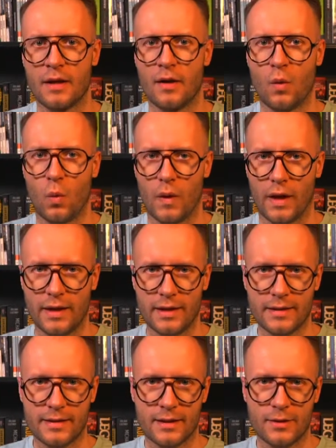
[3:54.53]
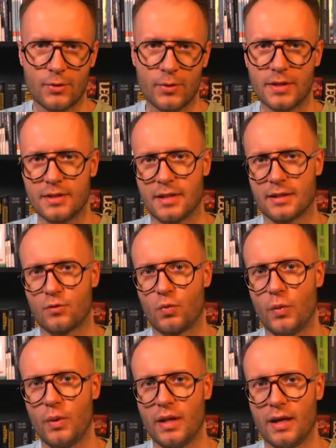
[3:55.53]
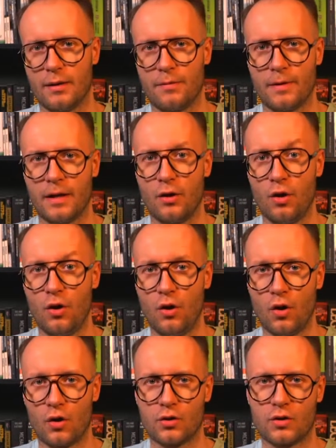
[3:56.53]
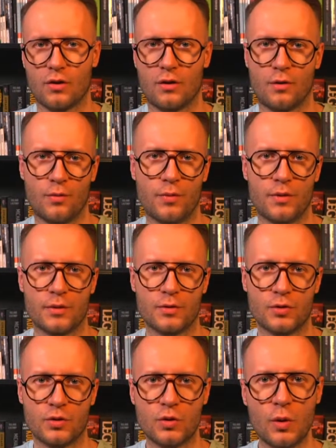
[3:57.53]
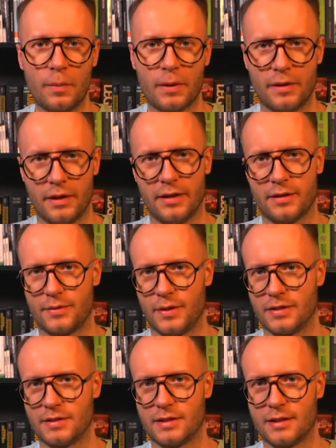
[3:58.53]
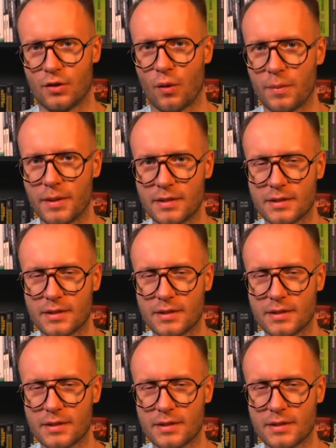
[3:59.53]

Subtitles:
What I can tell you is that we will have a lot of super interesting topics